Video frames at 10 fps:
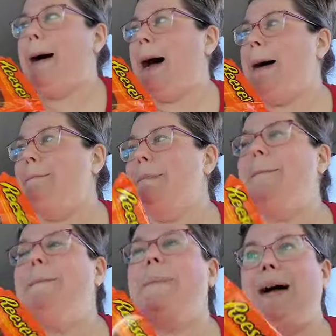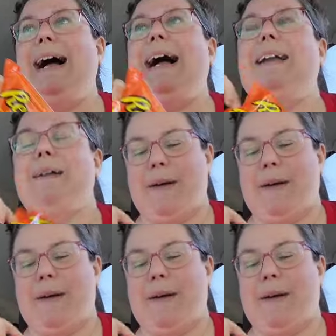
Um, but